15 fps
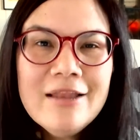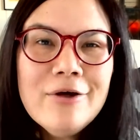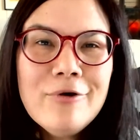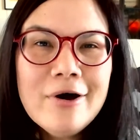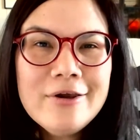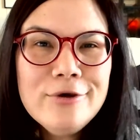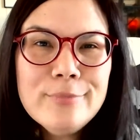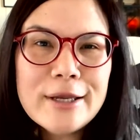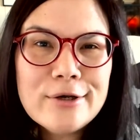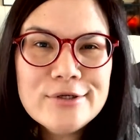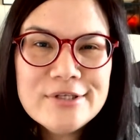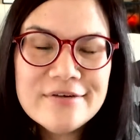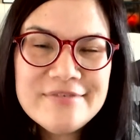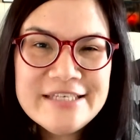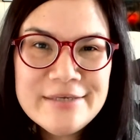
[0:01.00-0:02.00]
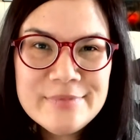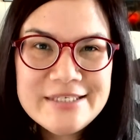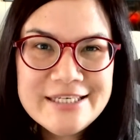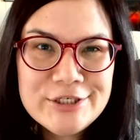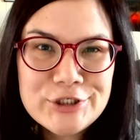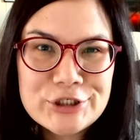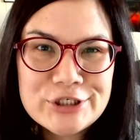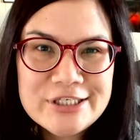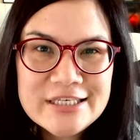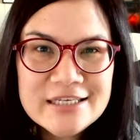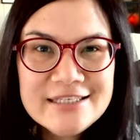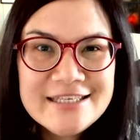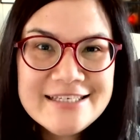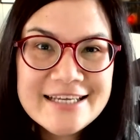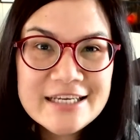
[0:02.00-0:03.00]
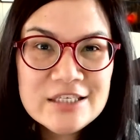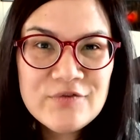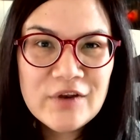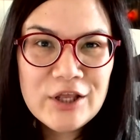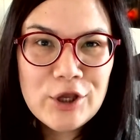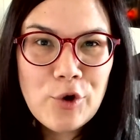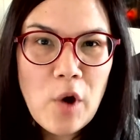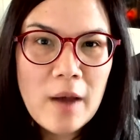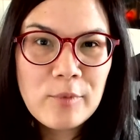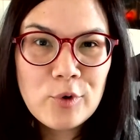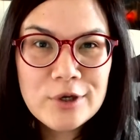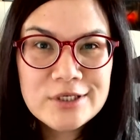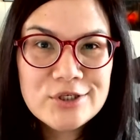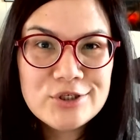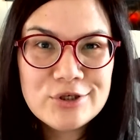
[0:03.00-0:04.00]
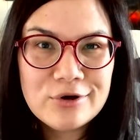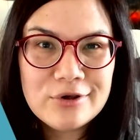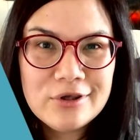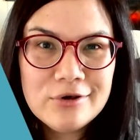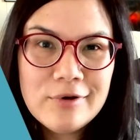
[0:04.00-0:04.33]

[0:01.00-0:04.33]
all you Microsoft Teams teachers. In today's video, I'm going to show you